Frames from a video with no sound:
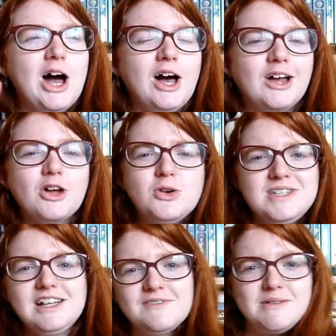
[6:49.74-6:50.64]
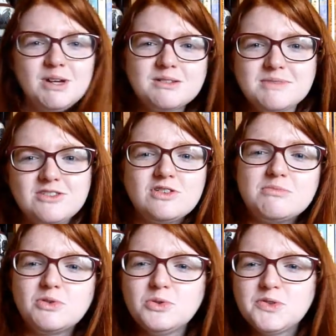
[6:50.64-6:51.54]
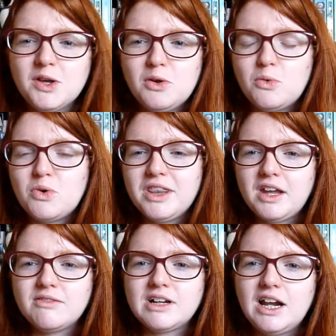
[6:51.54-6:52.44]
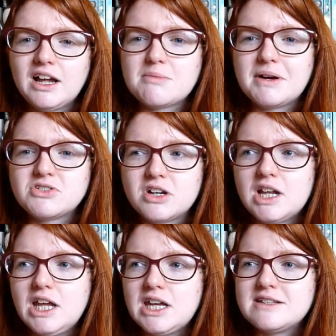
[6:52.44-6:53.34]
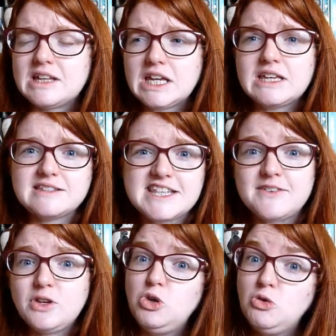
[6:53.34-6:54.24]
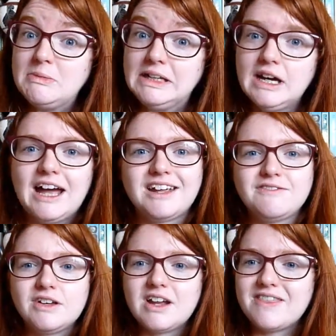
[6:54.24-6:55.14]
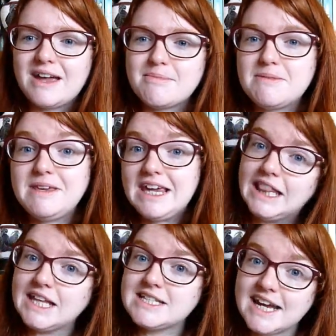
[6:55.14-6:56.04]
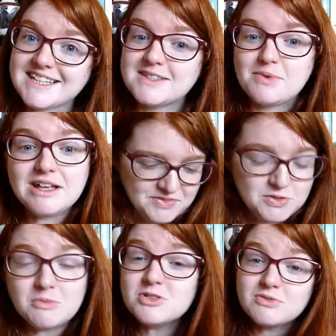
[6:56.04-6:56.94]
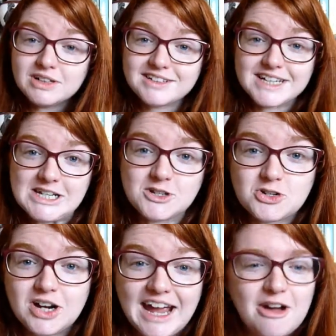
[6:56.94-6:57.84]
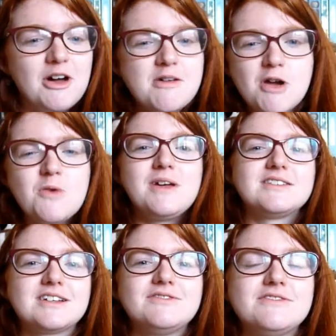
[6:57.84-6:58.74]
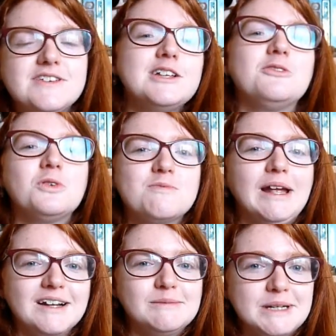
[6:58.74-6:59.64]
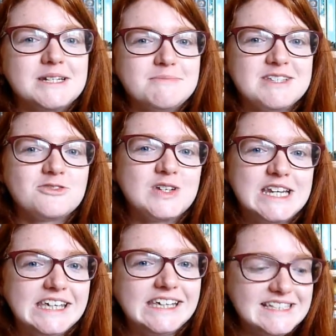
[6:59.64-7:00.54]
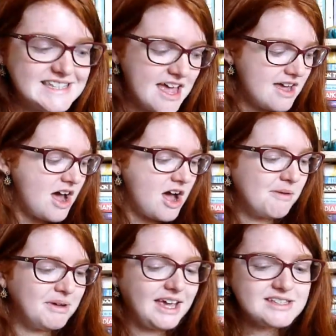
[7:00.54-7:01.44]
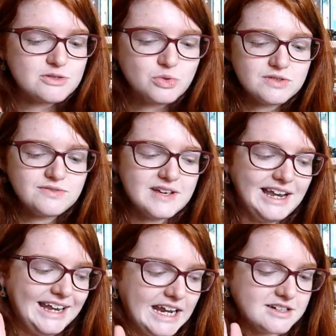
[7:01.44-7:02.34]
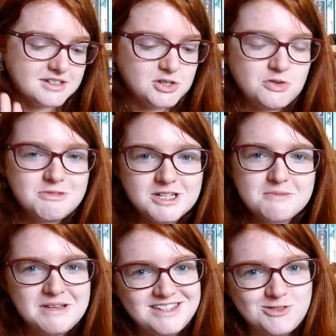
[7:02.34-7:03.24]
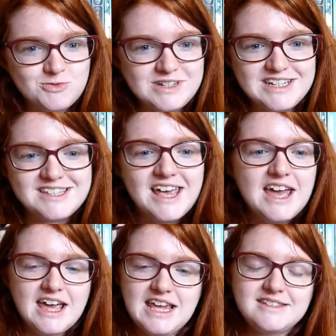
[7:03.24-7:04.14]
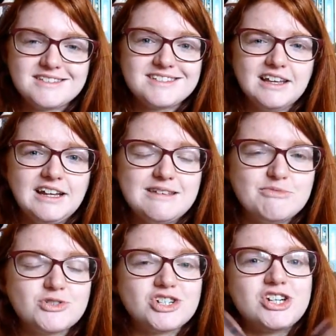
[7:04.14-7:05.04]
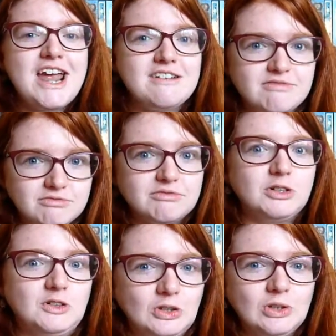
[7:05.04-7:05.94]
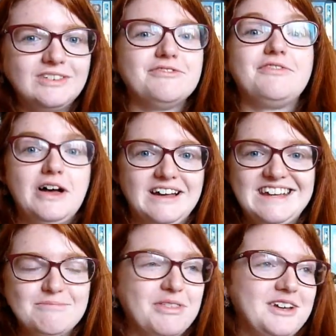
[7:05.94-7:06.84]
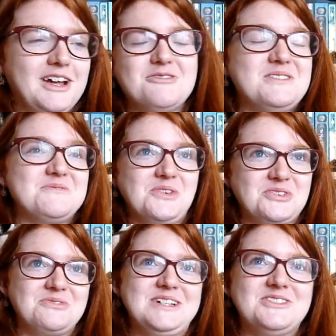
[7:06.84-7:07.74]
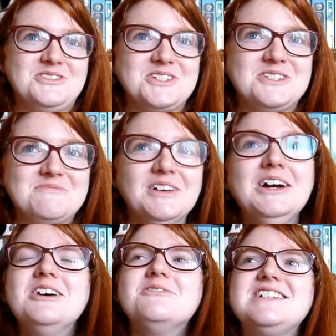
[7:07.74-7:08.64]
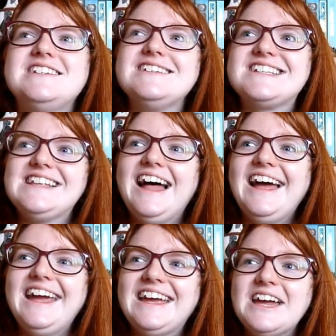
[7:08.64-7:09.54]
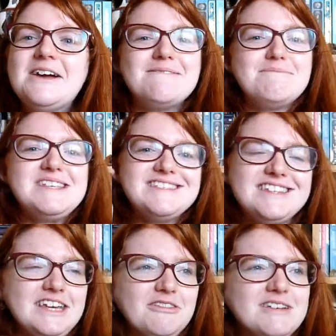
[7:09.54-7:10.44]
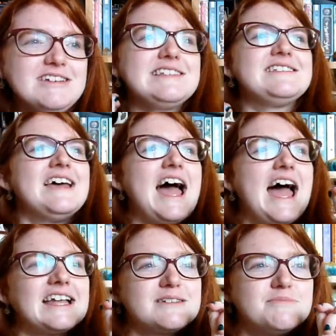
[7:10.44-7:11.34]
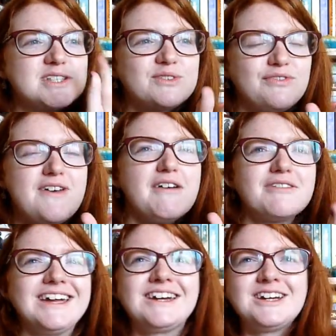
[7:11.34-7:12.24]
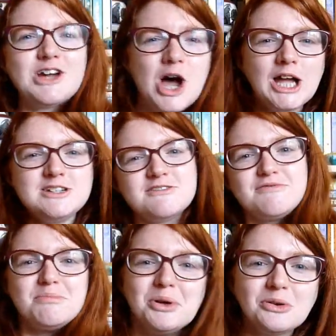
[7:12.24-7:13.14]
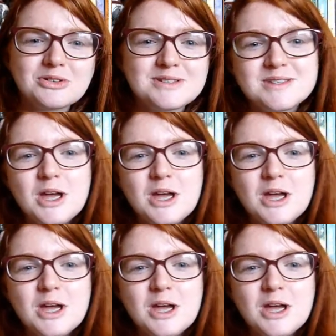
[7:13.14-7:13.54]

a cosy, lovely murder mystery, but also one thing I really like about Charlie is like his sense of humour, and I feel like that might be in this text as well. So I'm just really excited to try it out, and I'm hoping it's going to fulfil all of my little murder mystery needs. It's of linked to murder mysteries is a slightly more general vibe that I always want to read in autumn, which is like mysterious, atmospheric kind of books.